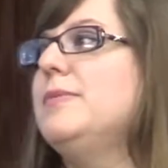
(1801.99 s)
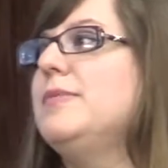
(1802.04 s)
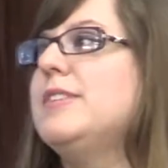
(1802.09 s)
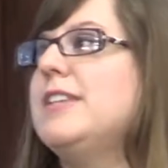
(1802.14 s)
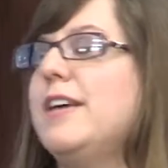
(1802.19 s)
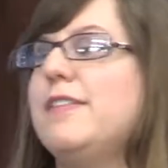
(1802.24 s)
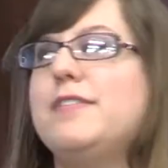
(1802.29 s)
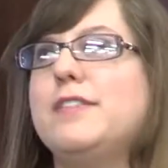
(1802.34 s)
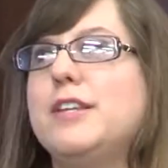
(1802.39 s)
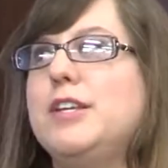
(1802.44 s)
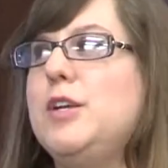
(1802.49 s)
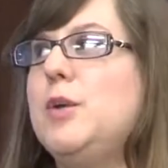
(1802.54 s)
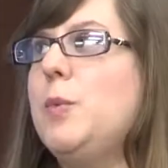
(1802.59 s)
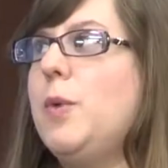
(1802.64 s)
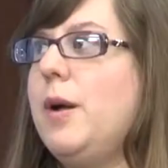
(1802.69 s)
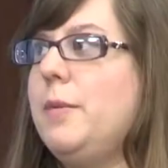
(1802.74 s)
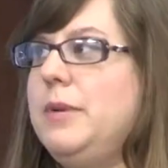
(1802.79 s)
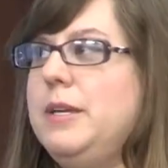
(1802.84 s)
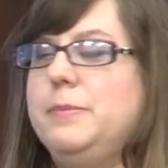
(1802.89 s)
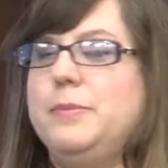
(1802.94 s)
Definitely you
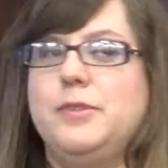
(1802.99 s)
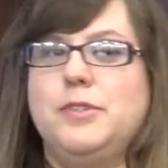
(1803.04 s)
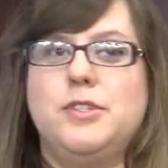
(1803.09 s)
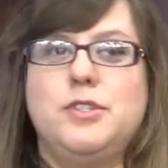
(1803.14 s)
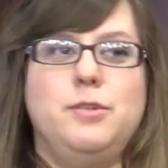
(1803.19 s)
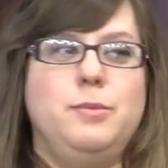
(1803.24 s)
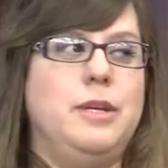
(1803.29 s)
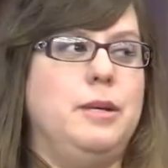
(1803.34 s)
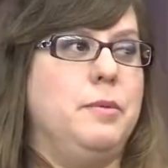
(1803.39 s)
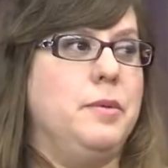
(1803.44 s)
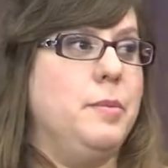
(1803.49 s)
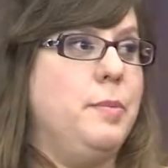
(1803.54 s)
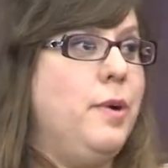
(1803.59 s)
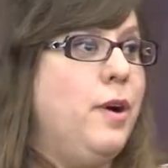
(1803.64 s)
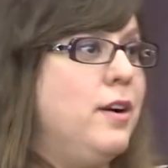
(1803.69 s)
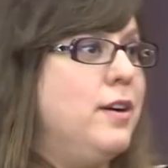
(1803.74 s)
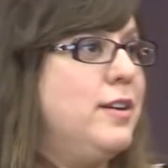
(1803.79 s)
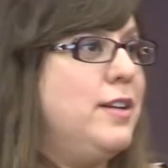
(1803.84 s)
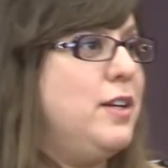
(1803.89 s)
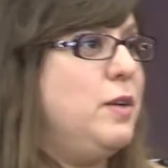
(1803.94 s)
want people to be able to
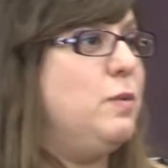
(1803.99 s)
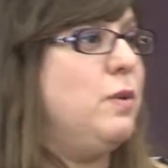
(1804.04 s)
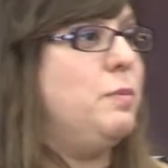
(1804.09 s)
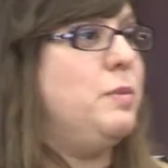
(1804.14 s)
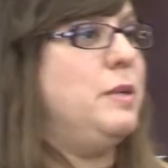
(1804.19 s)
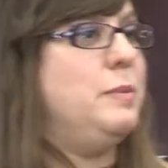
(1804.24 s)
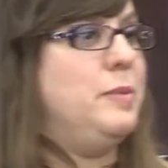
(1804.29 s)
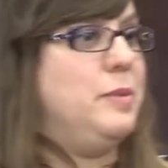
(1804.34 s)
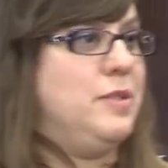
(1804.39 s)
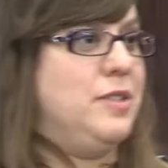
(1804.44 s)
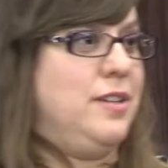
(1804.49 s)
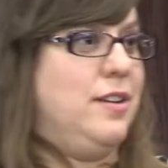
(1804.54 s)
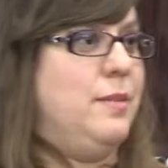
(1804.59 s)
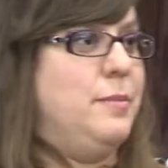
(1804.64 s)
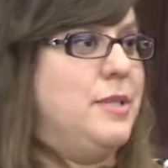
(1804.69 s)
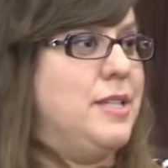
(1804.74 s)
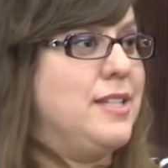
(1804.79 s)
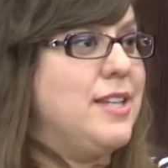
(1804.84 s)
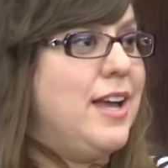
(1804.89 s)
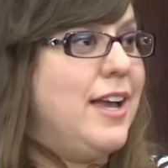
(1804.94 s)
park, you want people to come
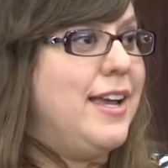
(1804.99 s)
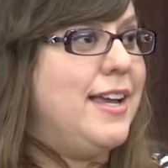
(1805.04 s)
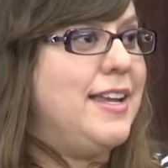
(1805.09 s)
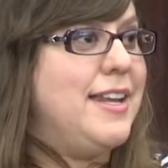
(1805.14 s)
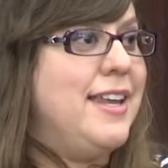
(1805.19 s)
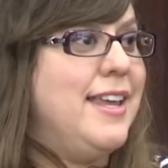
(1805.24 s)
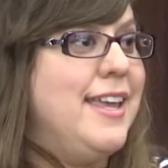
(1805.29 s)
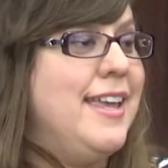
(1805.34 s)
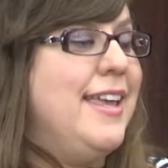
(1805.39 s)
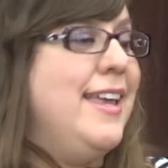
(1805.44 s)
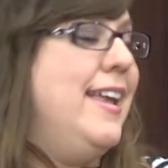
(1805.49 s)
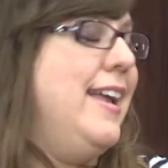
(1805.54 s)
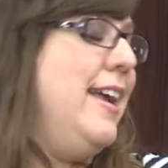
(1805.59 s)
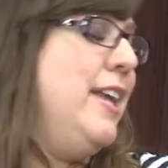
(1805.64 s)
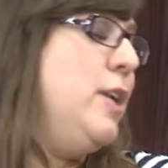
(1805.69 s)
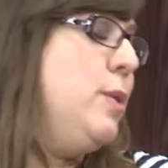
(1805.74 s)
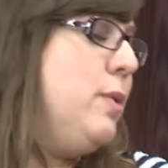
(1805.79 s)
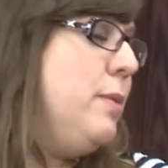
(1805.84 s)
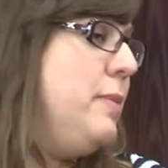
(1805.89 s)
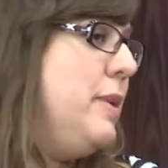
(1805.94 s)
inside,
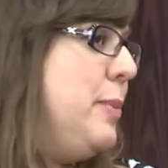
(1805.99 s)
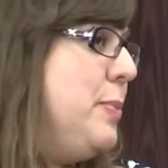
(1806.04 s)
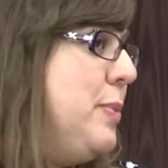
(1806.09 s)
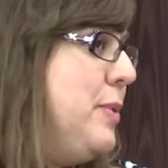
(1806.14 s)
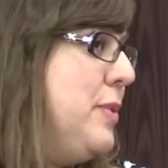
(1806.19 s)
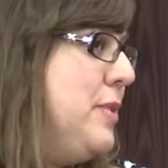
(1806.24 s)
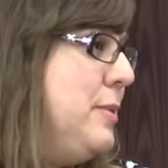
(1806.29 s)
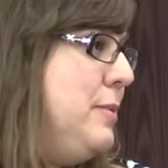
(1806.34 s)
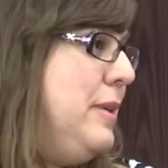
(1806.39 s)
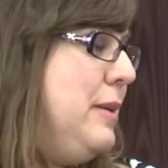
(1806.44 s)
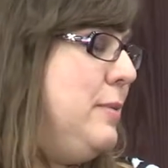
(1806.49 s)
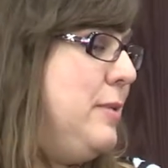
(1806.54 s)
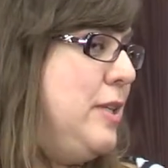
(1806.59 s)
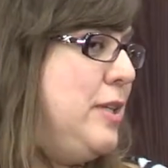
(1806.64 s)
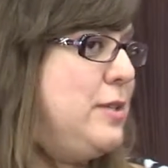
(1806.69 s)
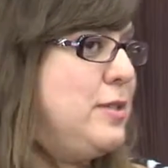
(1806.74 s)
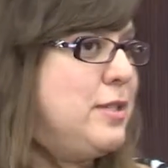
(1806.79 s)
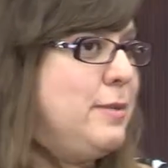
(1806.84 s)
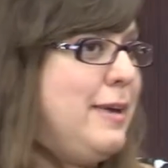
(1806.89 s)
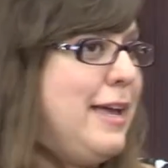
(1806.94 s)
and you want people to be able to
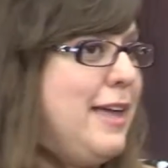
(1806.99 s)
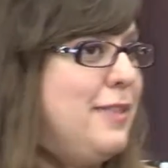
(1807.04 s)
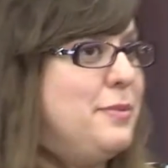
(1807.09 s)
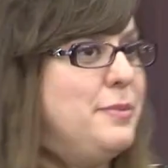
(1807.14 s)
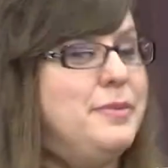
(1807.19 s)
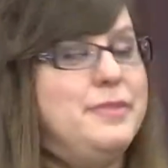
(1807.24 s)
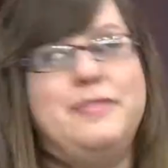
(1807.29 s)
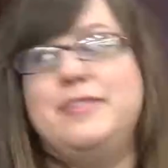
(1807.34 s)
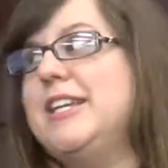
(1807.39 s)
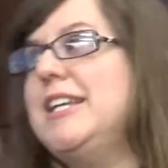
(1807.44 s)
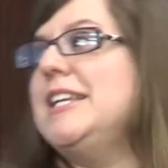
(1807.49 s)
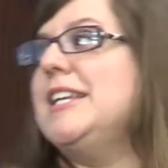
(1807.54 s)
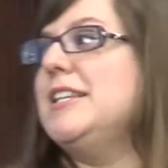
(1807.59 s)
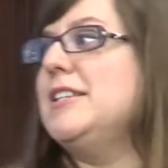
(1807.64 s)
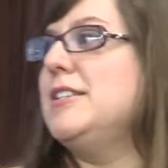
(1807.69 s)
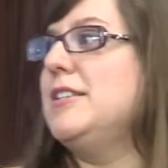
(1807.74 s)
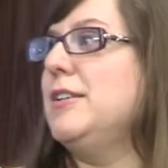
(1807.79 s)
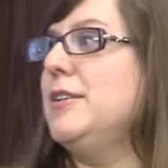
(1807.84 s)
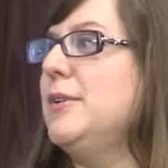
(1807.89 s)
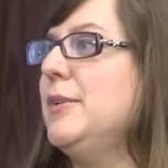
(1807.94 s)
use the bathroom if they need
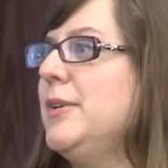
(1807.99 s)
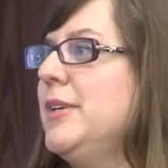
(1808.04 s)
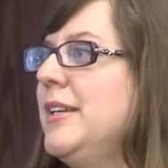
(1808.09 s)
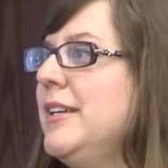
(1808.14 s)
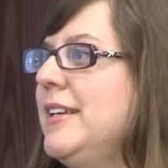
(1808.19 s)
to.